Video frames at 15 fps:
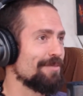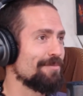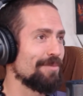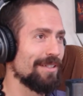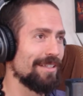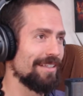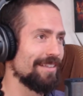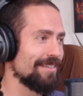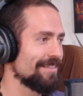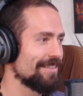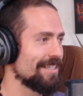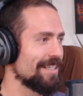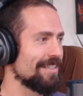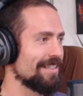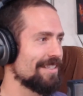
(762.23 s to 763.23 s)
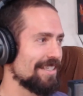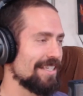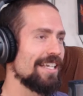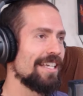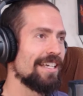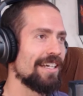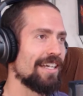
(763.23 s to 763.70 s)
But to
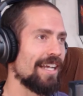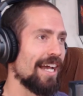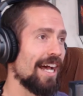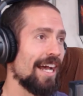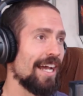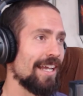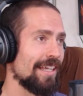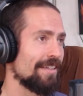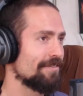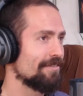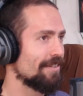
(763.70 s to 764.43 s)
see a guy